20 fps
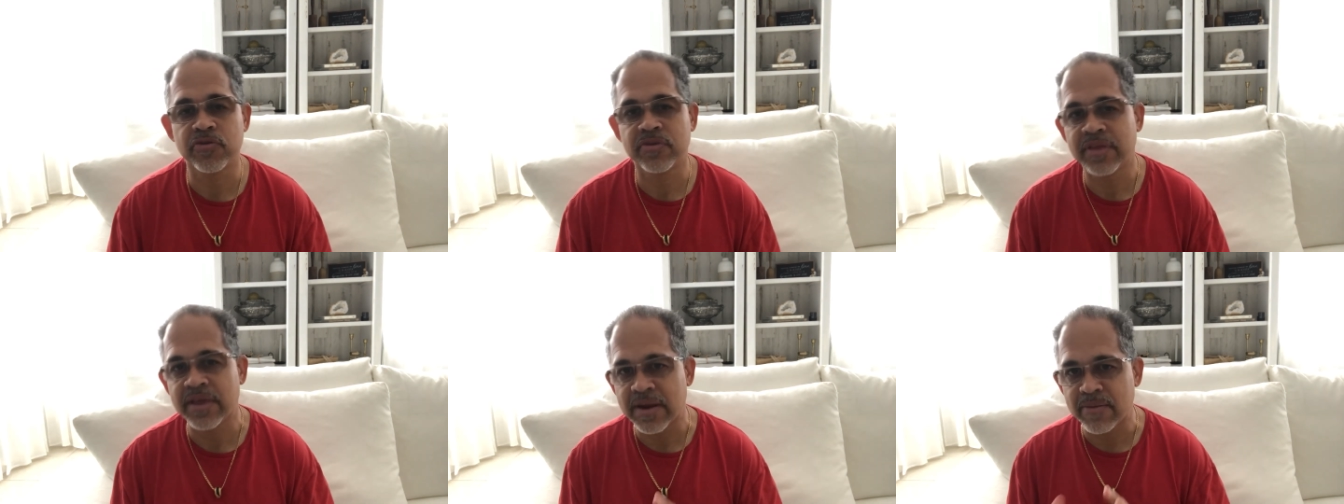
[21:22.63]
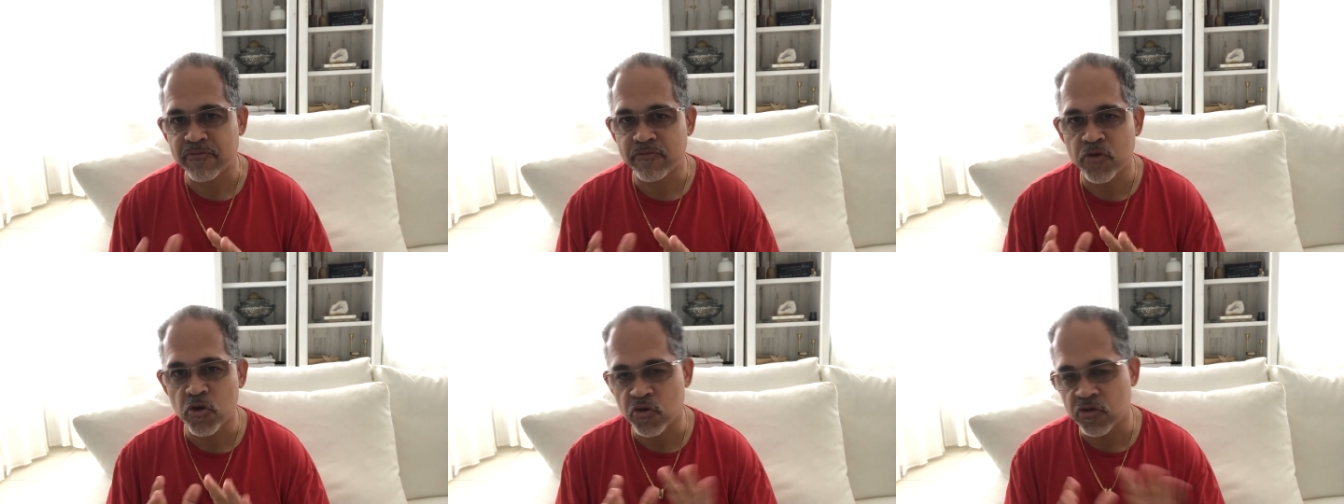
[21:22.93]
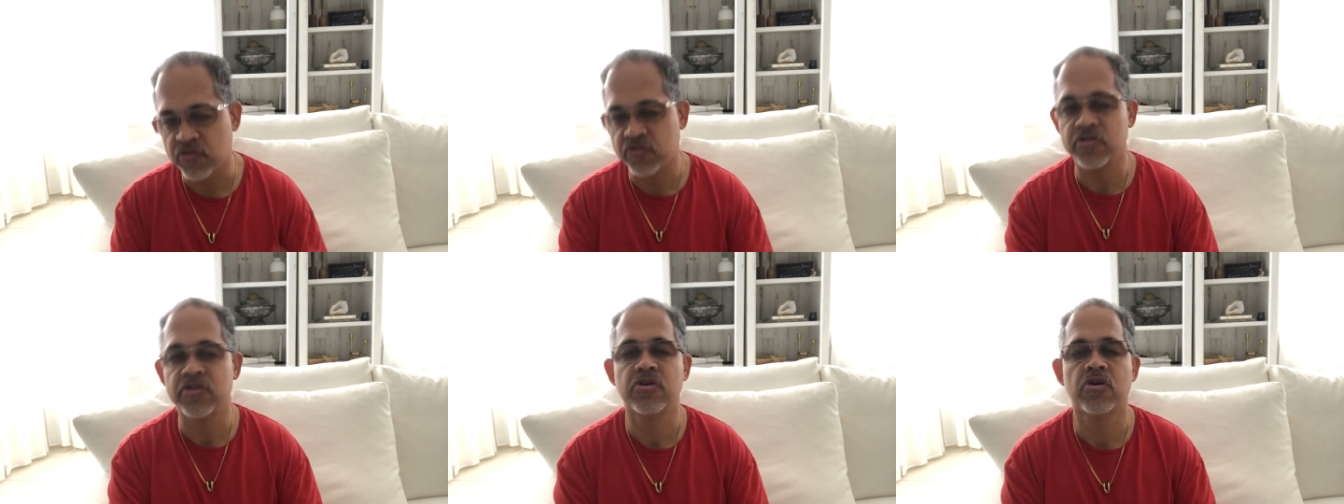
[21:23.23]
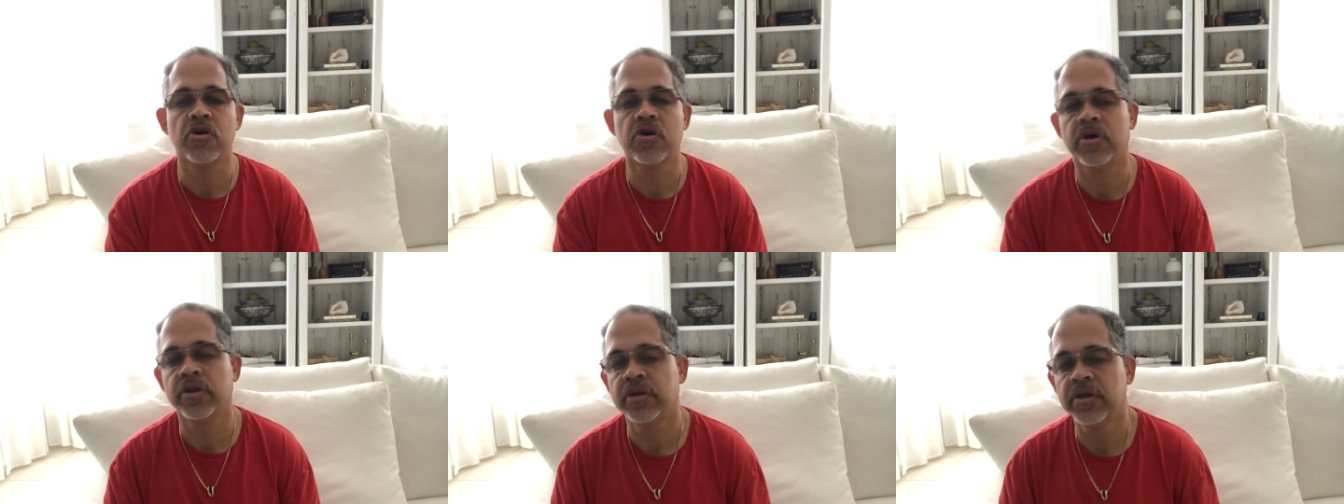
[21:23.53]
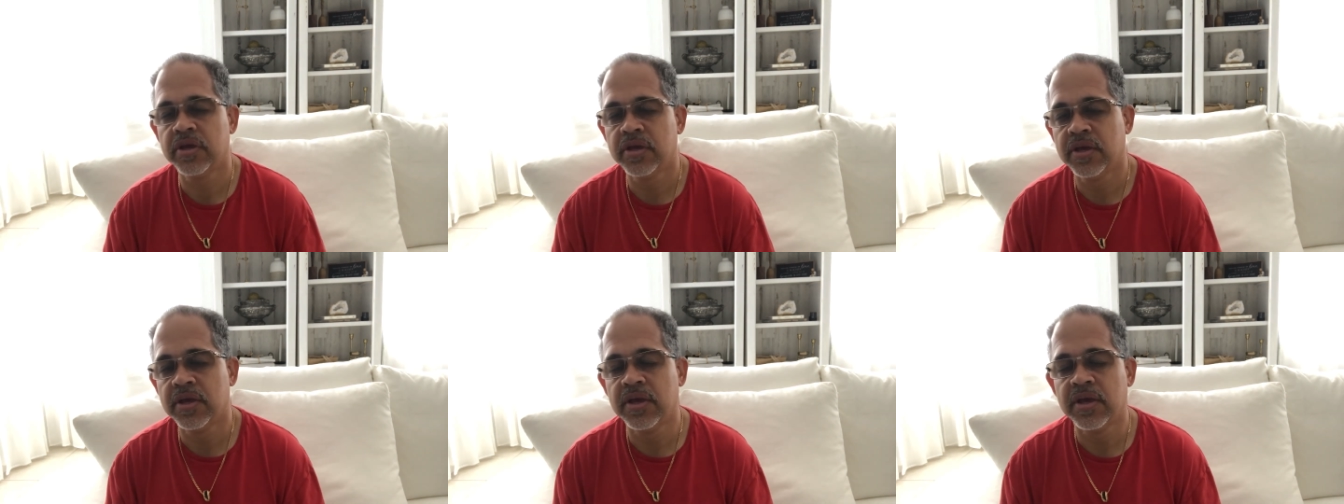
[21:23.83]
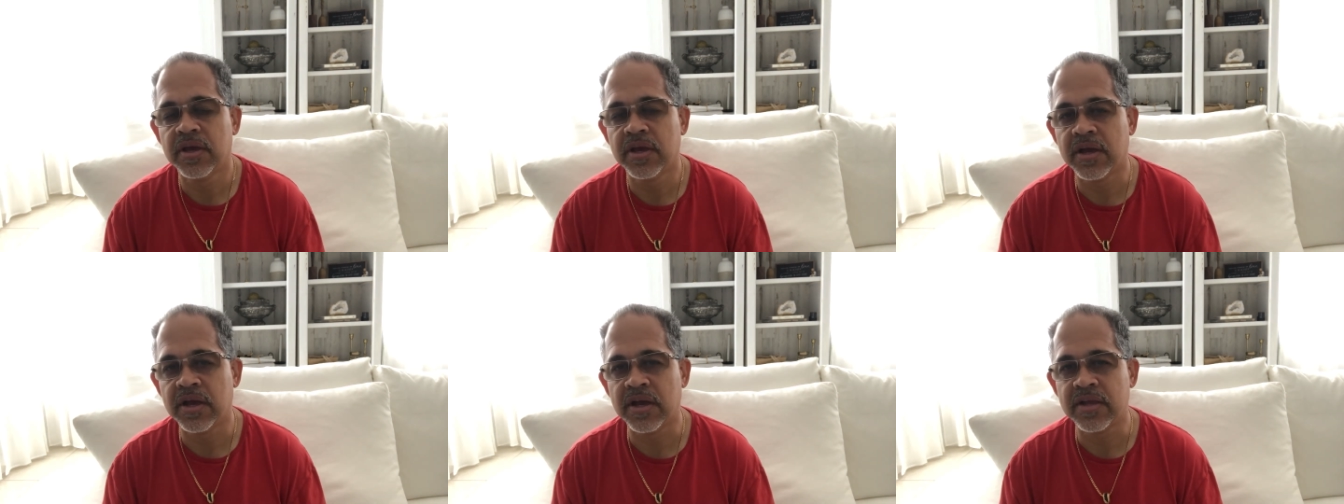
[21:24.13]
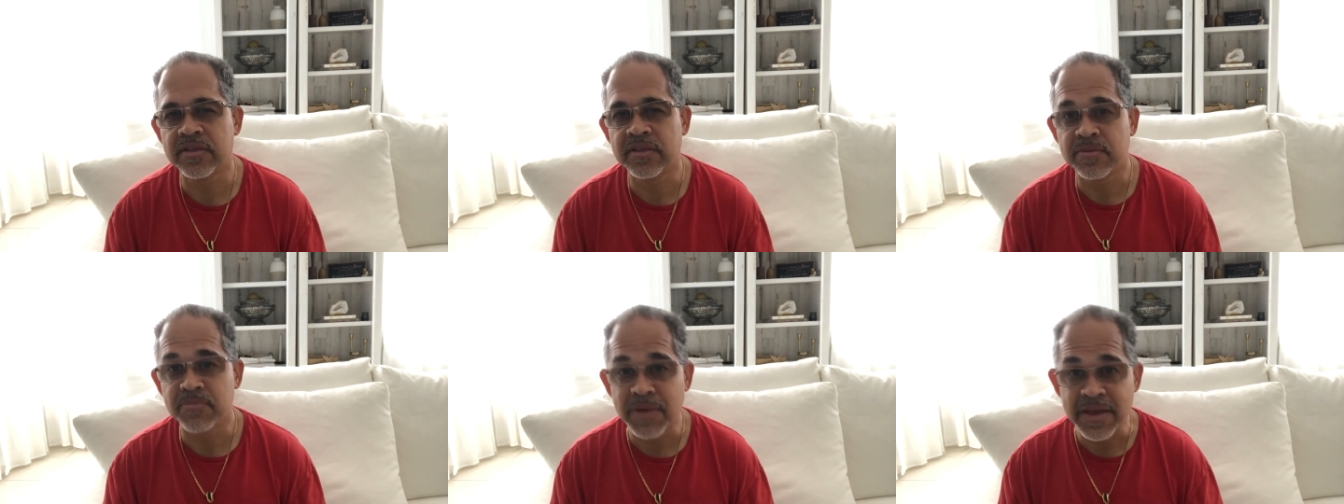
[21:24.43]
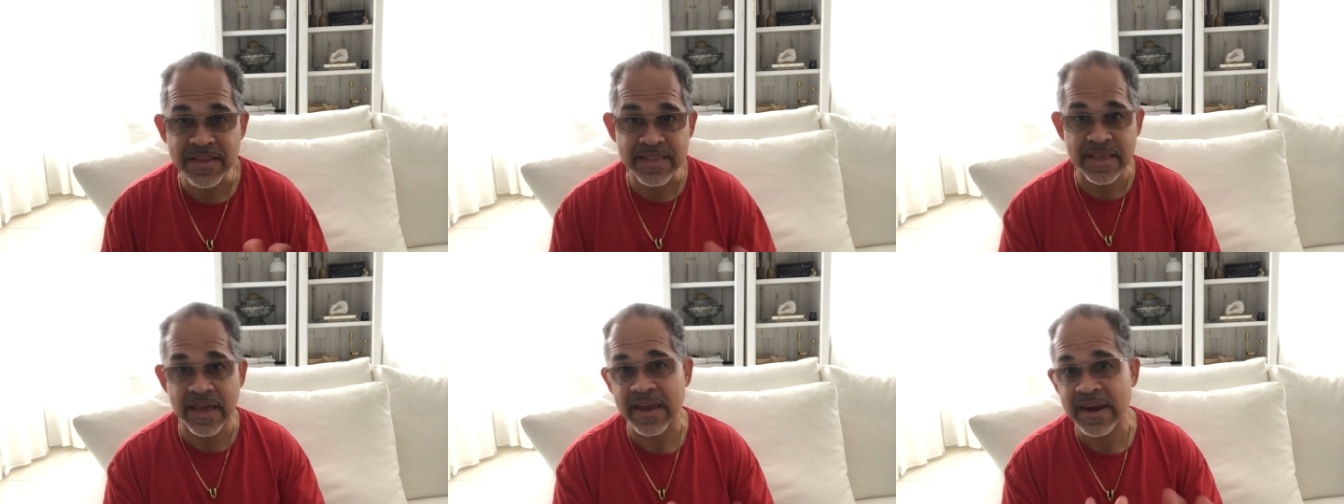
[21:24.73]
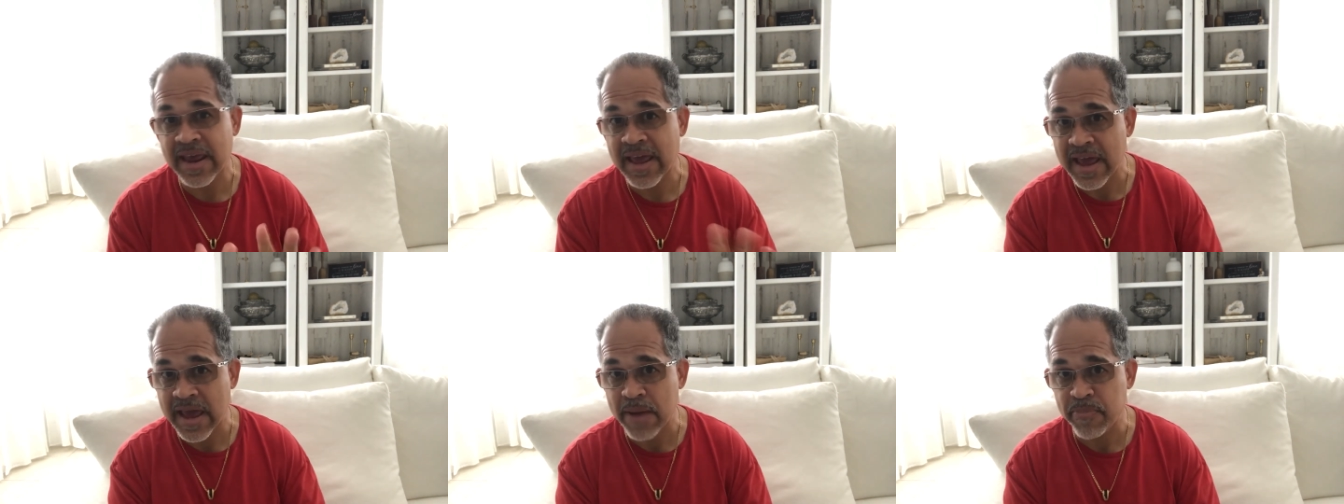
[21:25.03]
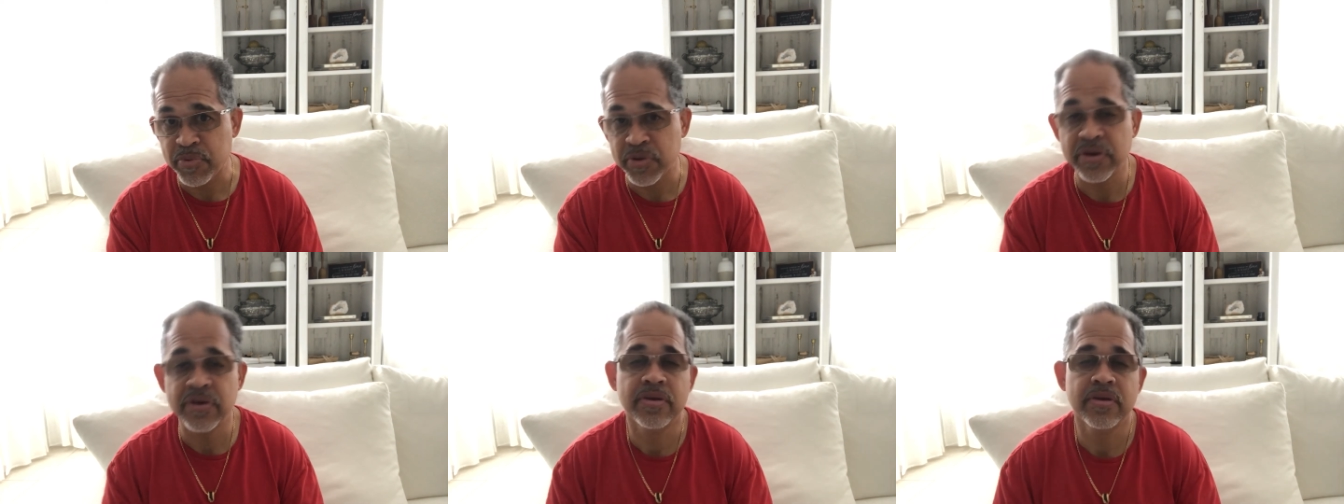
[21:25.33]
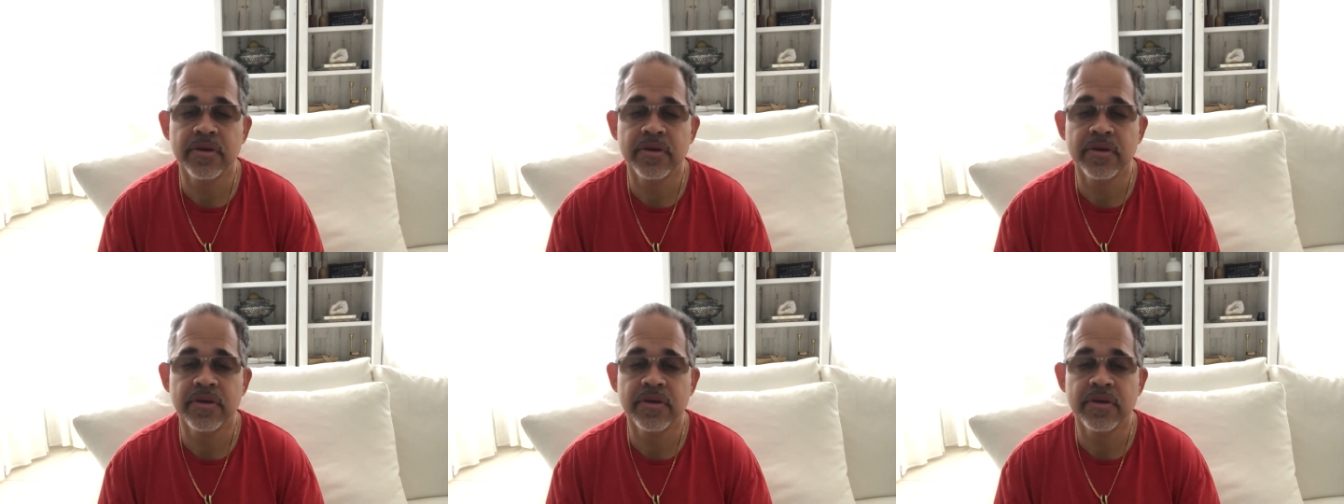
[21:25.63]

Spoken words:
that I'm focusing on to make that happen.